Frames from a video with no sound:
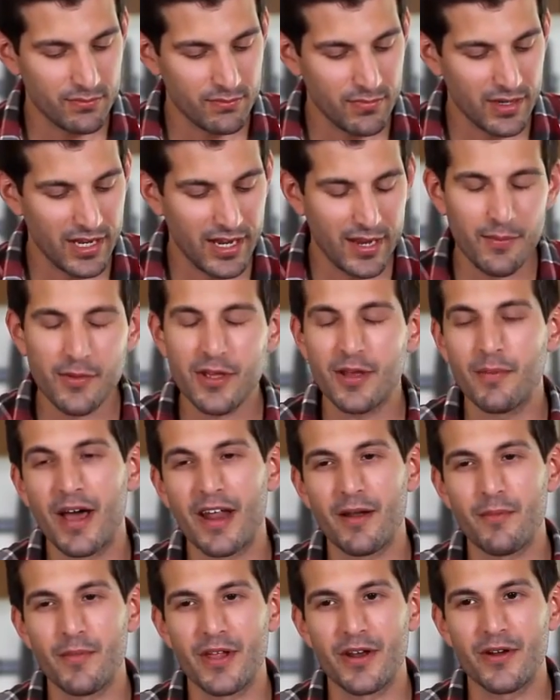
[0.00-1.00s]
maybe
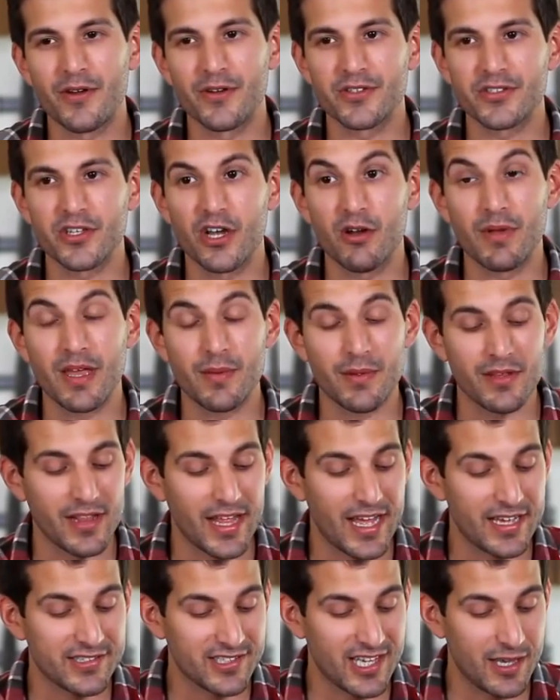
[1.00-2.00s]
about a minute or so, maybe
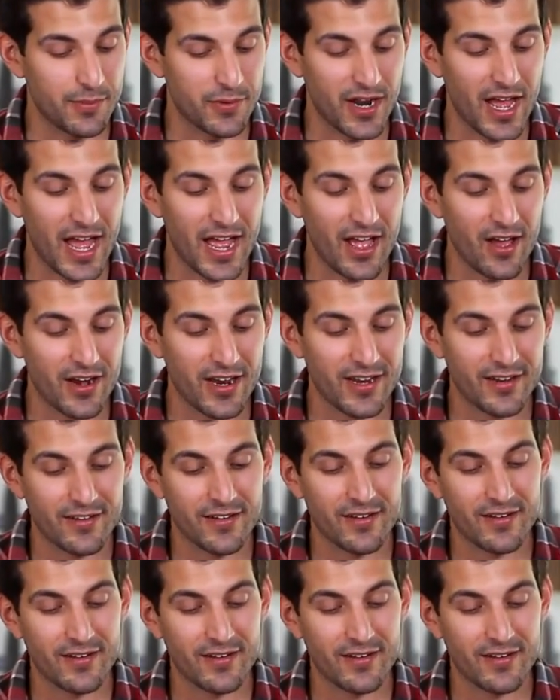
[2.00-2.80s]
less. Keep an eye on it.